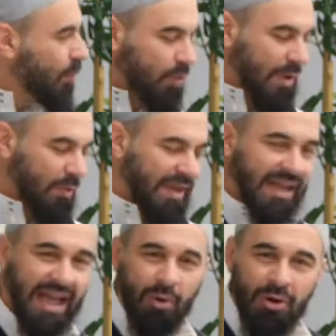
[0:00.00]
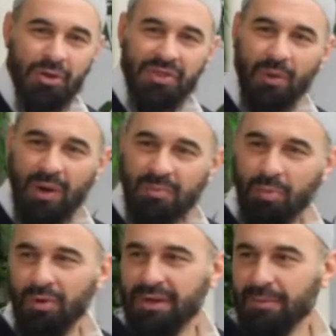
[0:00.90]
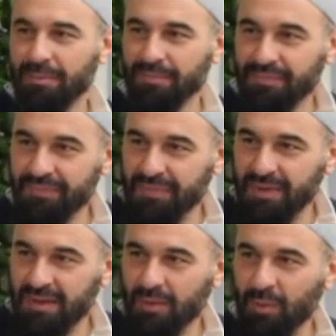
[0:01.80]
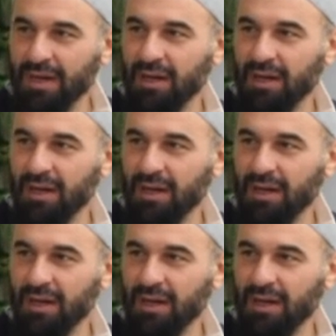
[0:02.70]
when we came on earth at one point, when